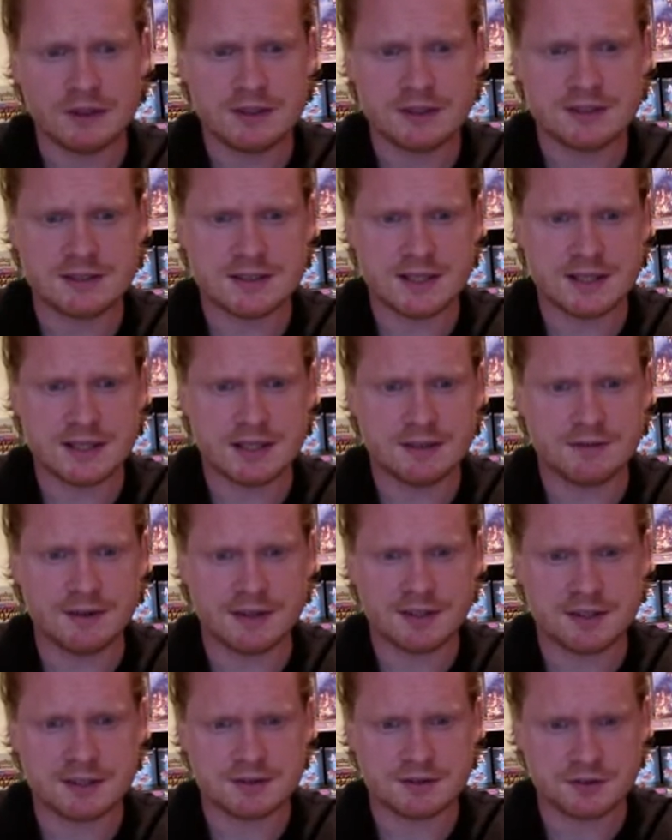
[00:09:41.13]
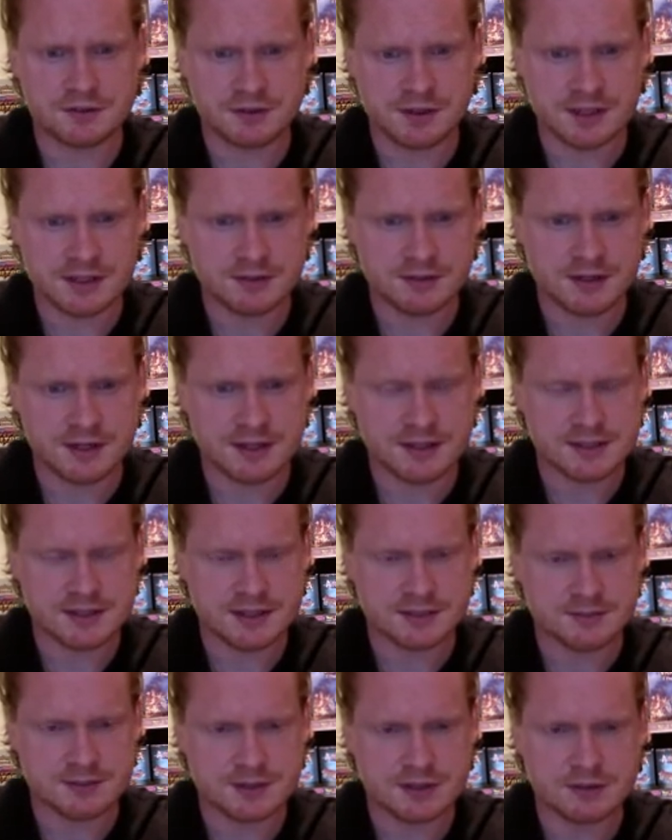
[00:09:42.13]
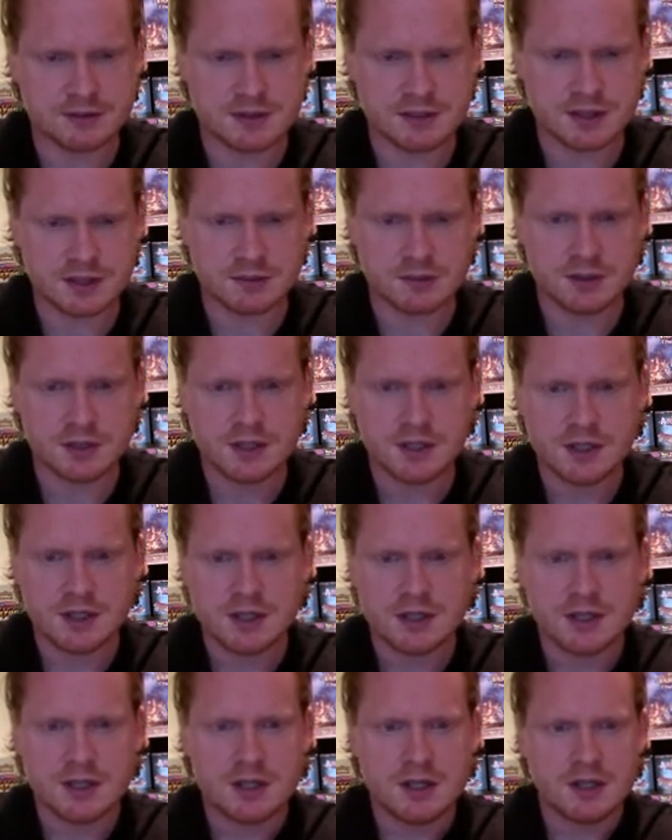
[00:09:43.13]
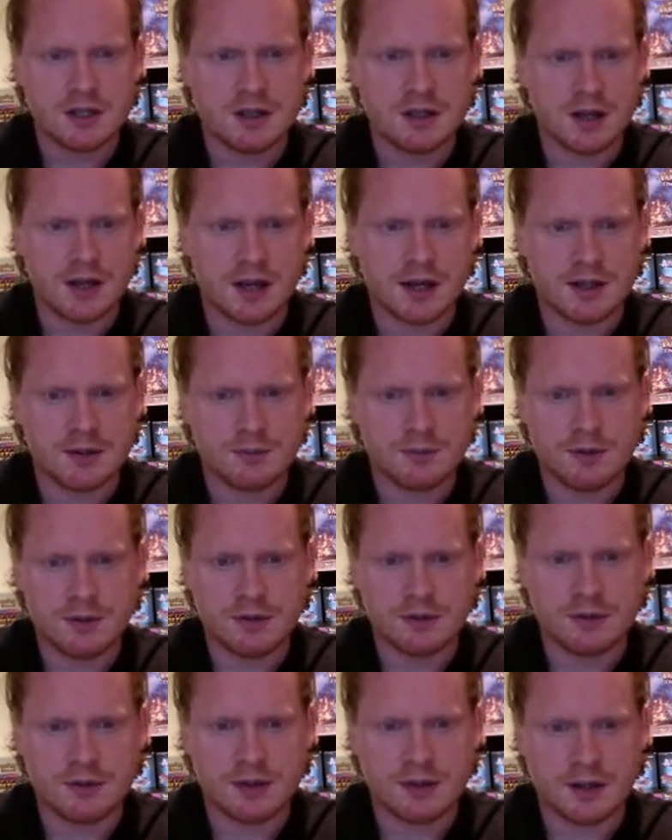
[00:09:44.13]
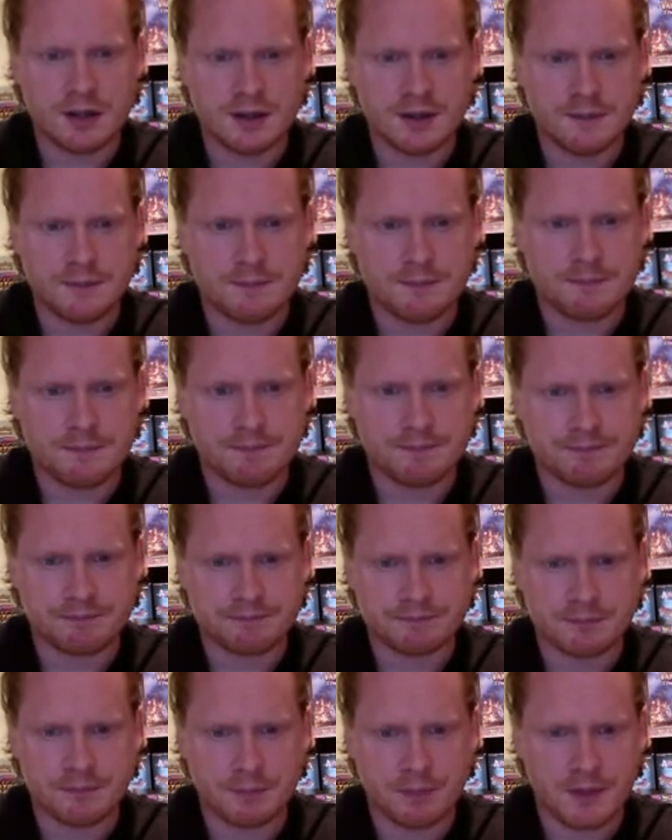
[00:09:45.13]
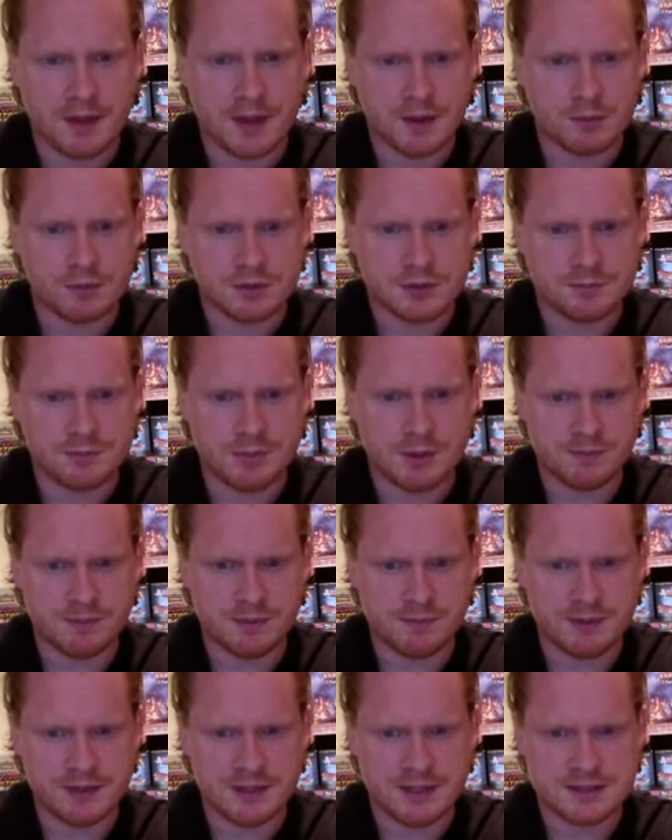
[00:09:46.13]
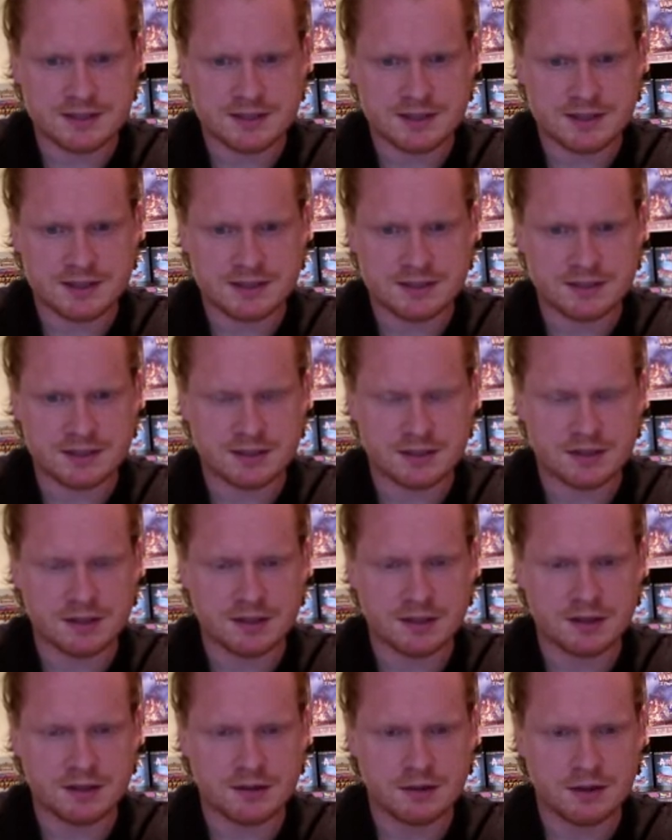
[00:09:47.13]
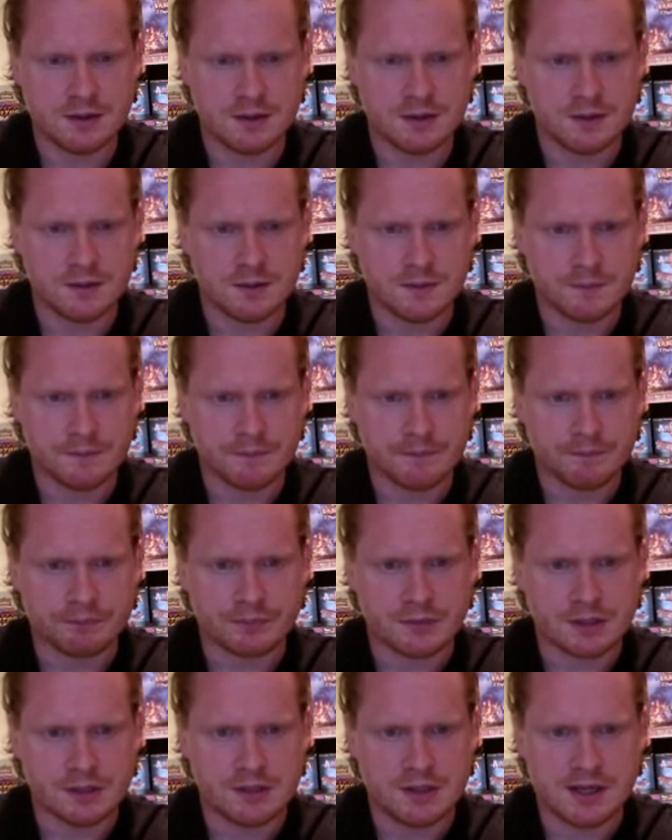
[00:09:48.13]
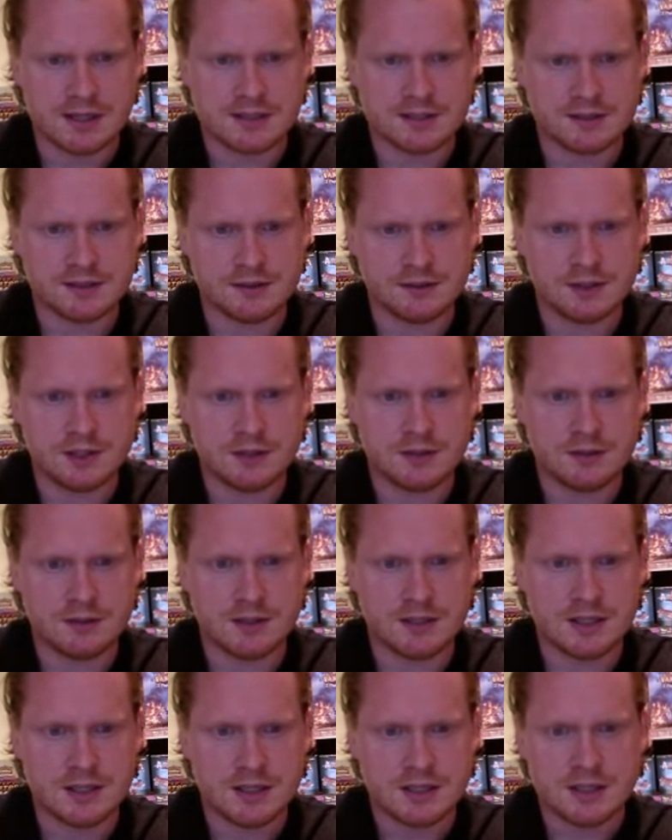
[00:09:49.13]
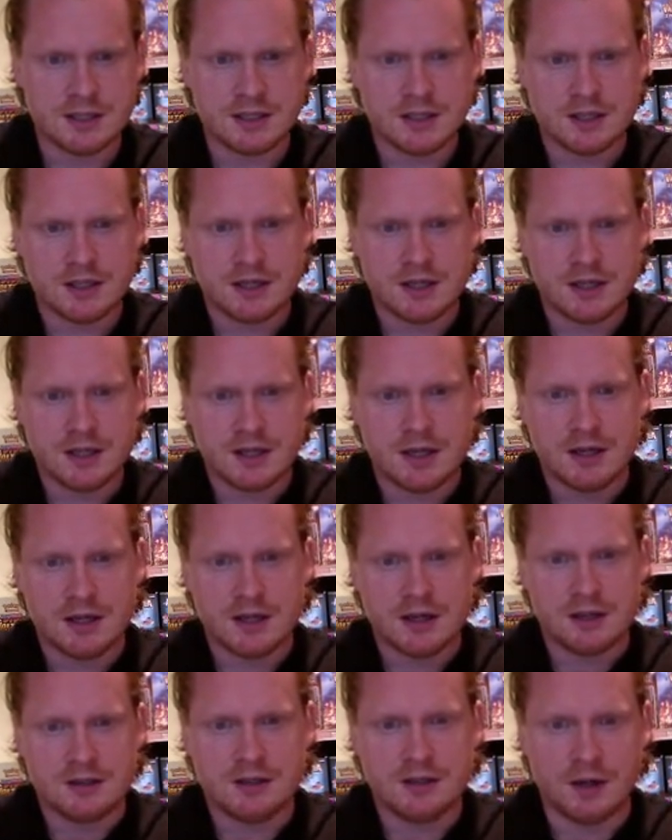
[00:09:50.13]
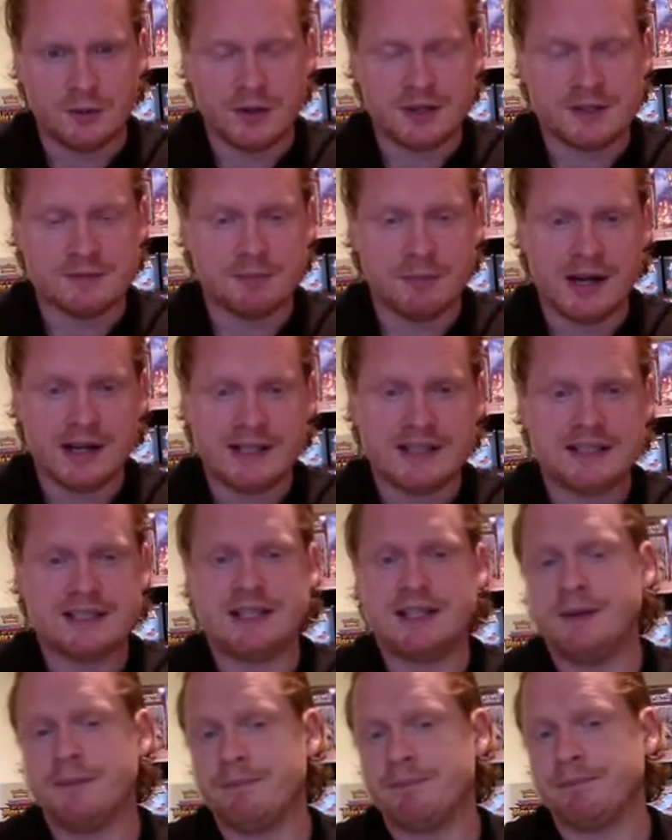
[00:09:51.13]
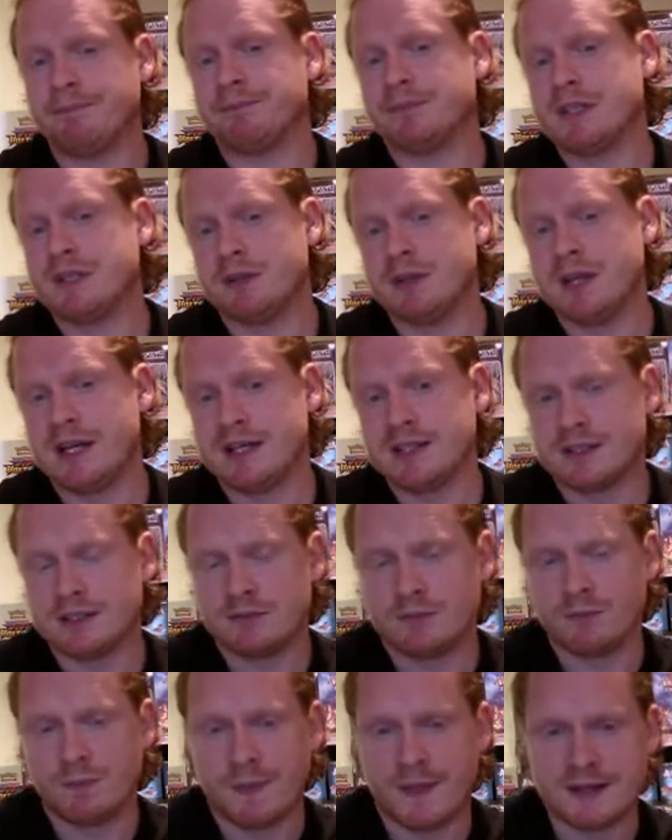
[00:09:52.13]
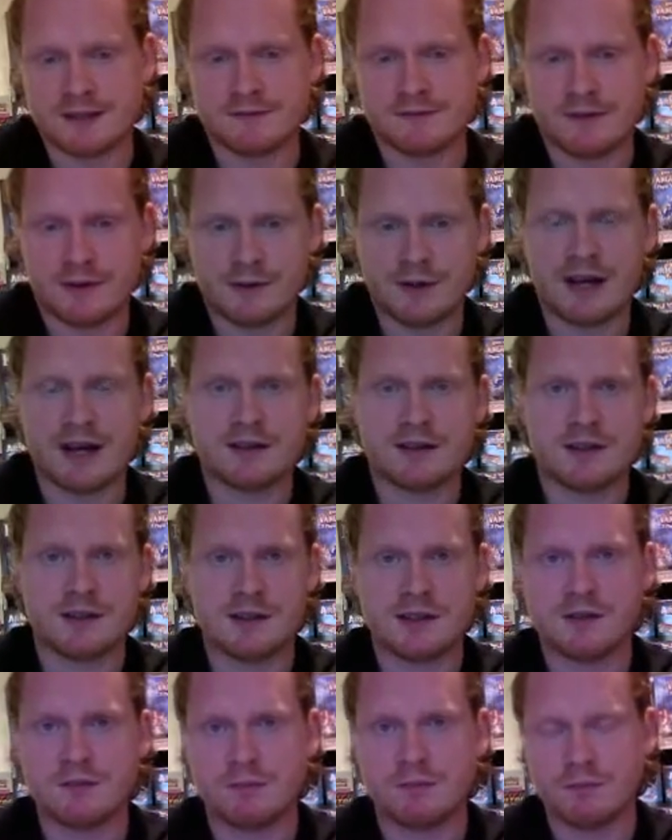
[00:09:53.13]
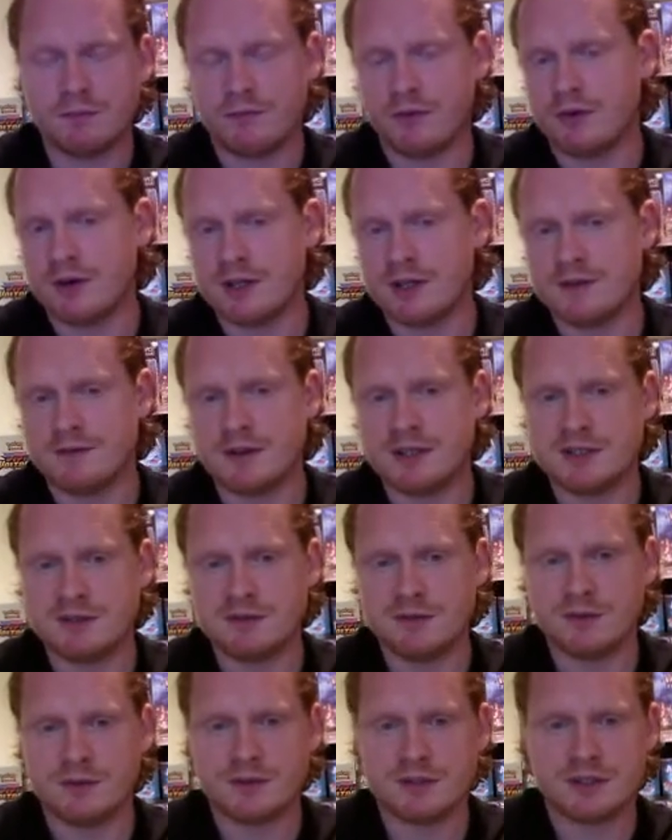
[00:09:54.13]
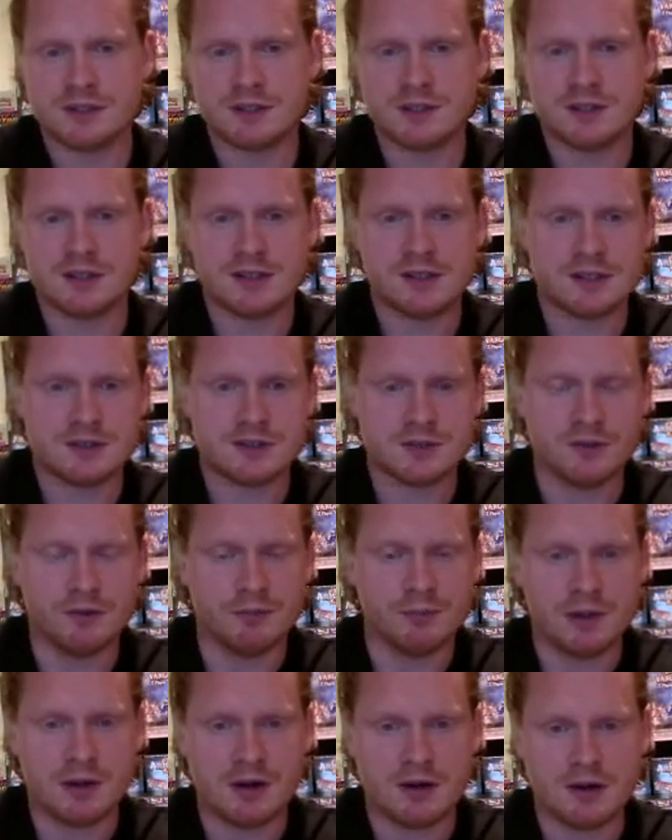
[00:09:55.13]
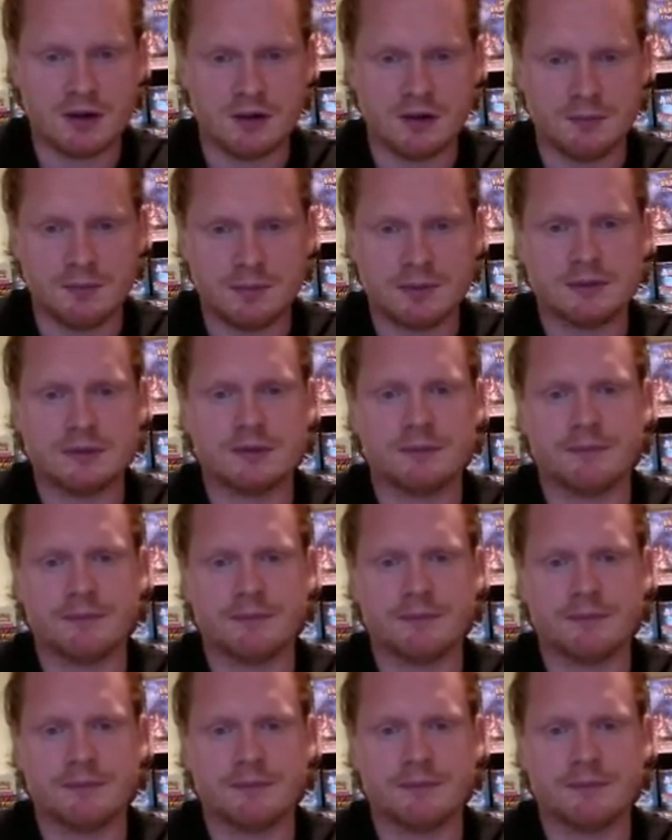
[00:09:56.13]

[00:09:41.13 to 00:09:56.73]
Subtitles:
and take advantage of Strider at any time soon. So I will just pop him in as he is as a nice little unit. You know, he's mighty, so that's very handy for individuals to sort of block up